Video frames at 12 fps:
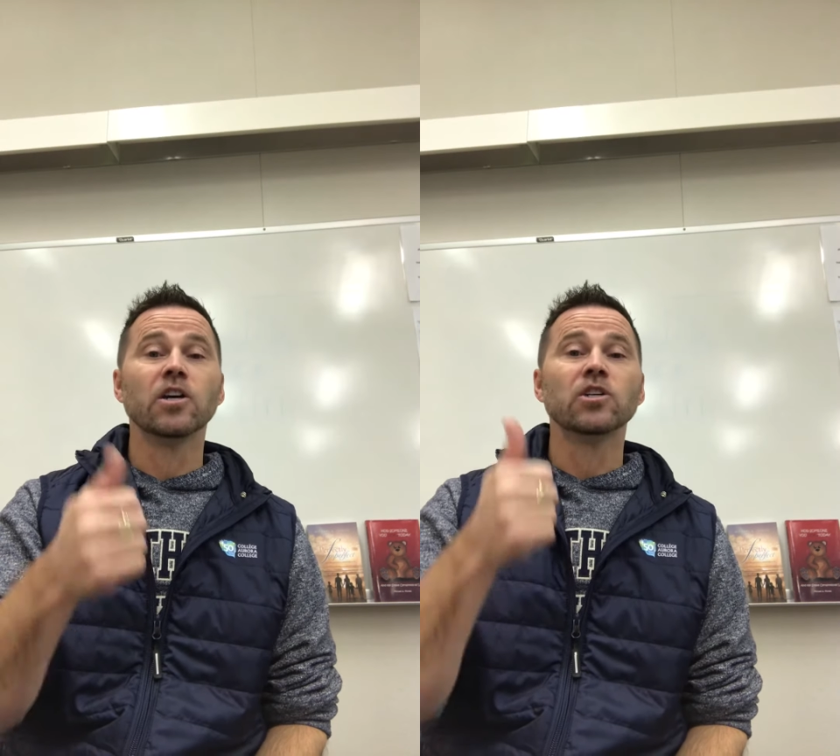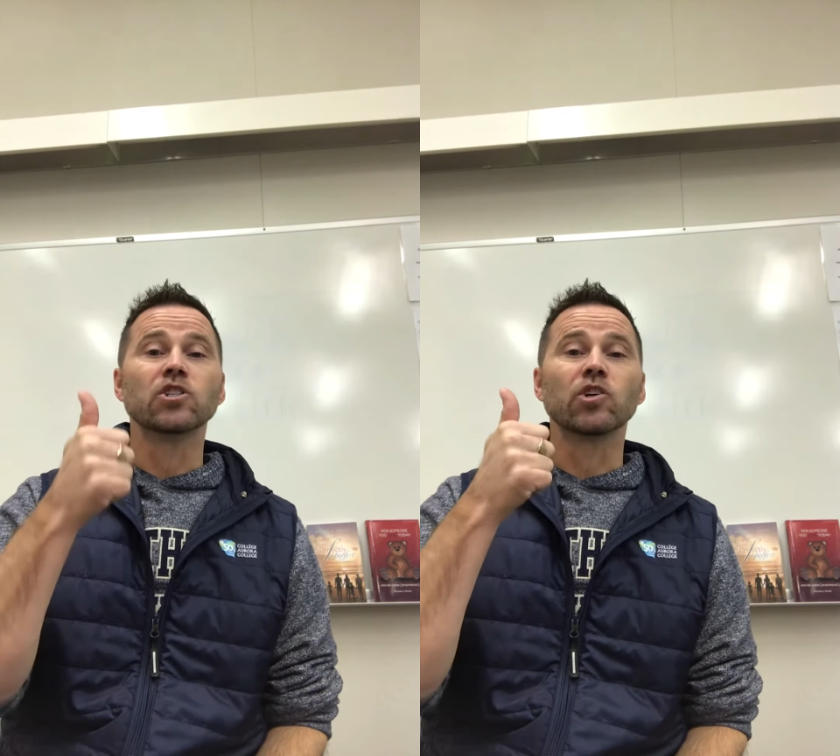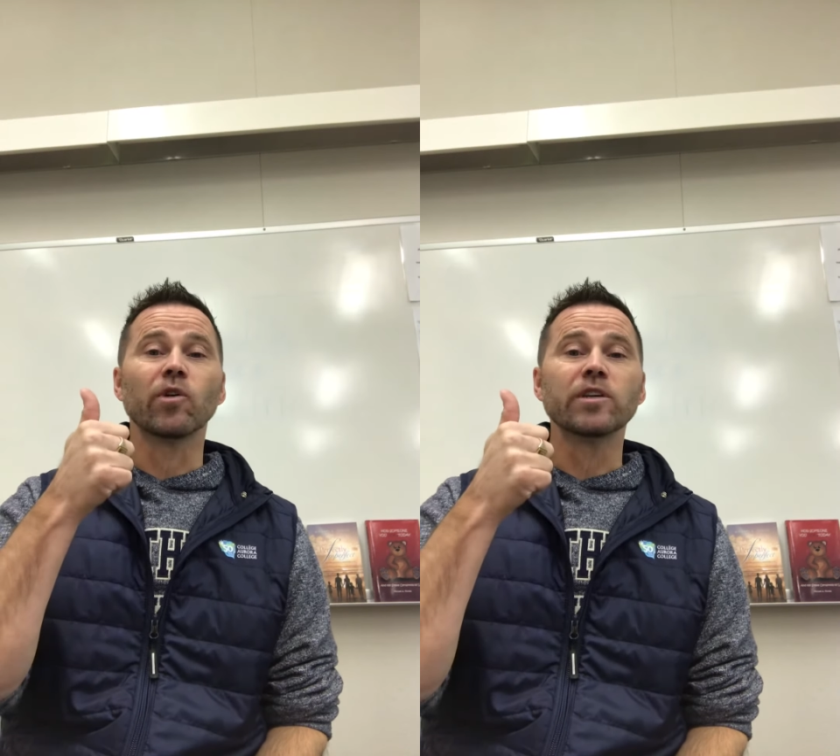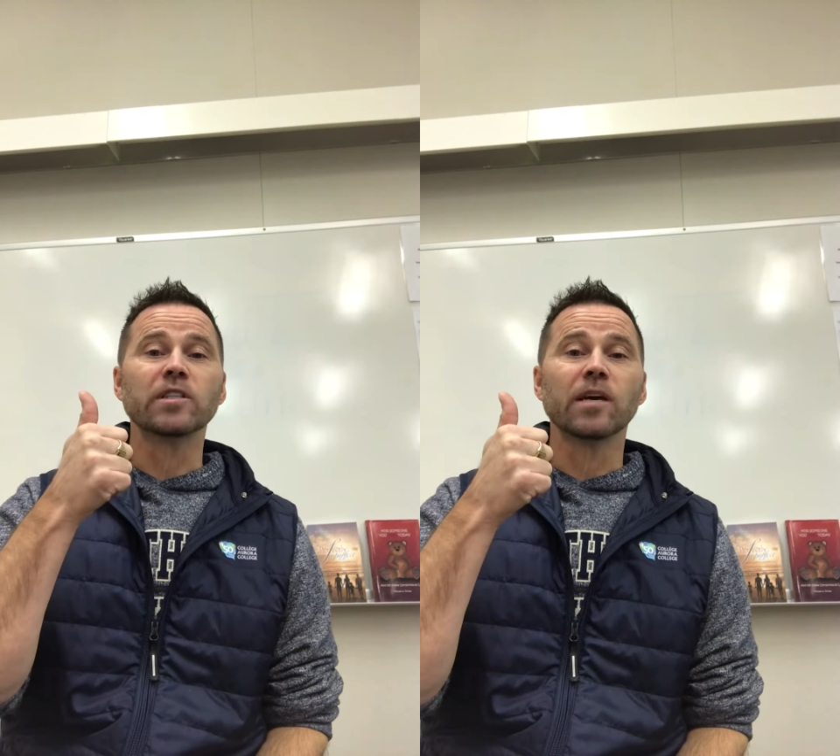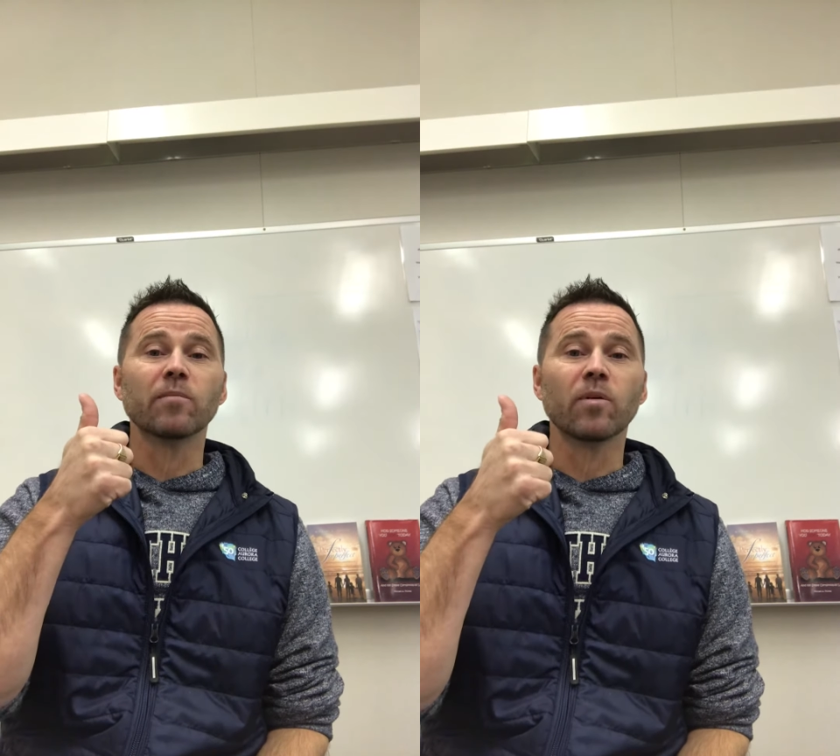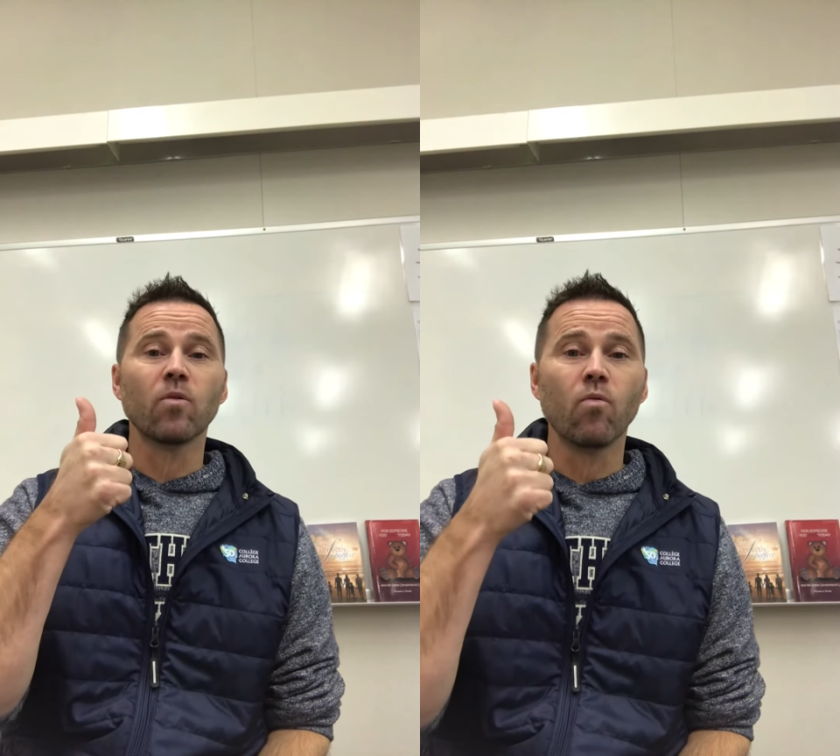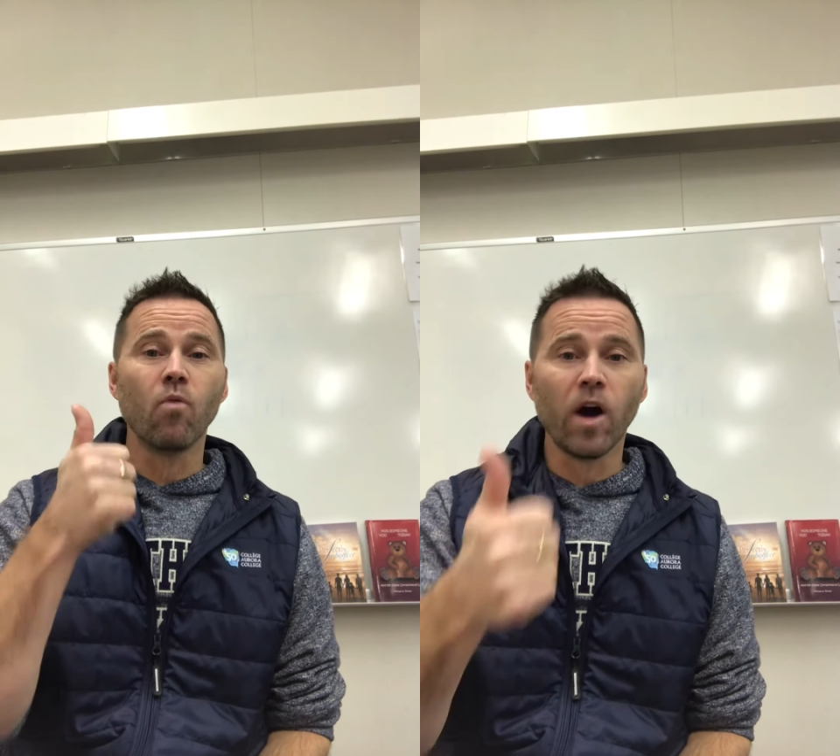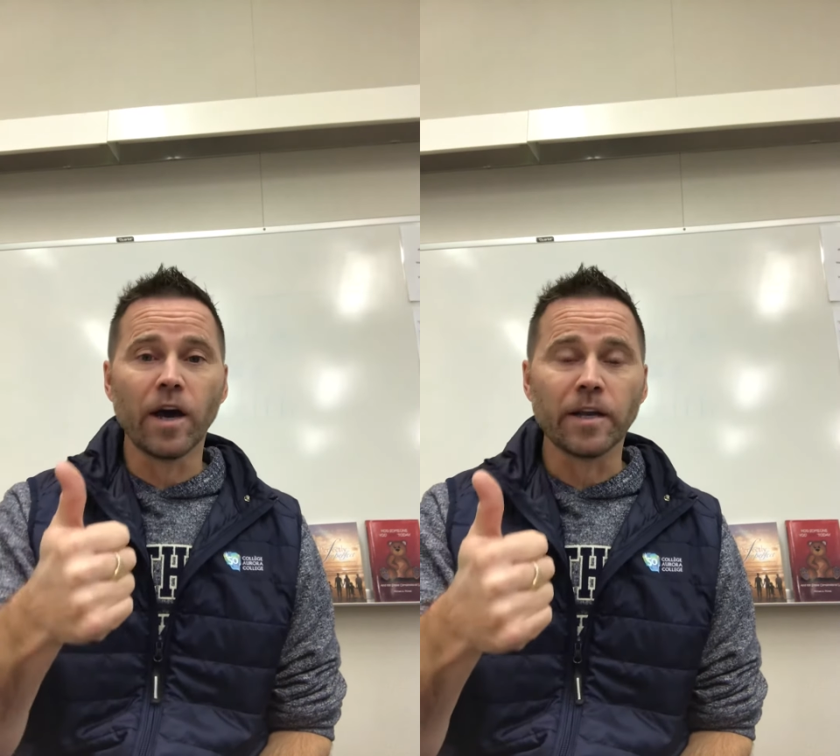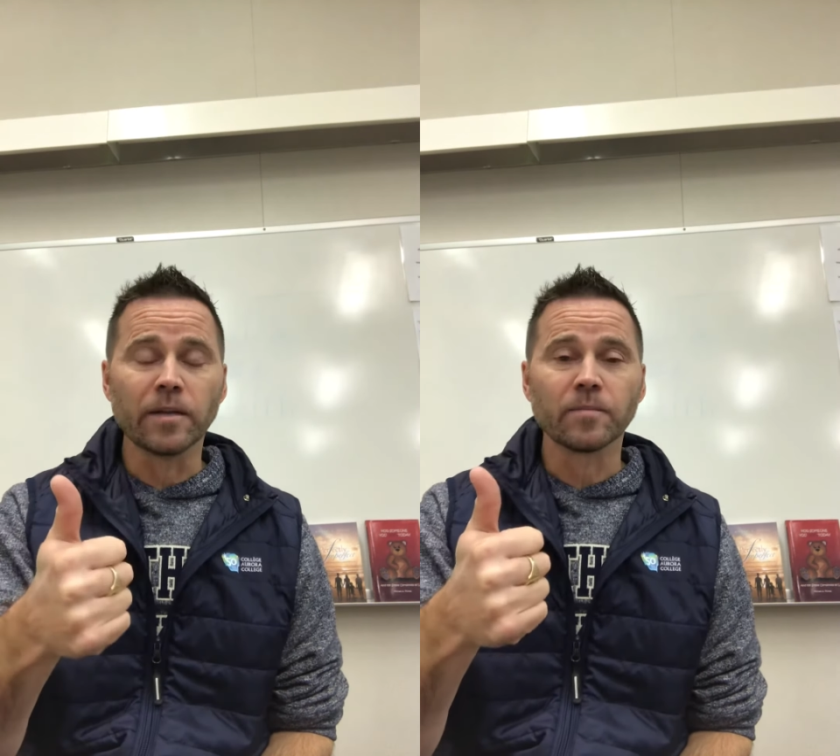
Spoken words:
Choice number one,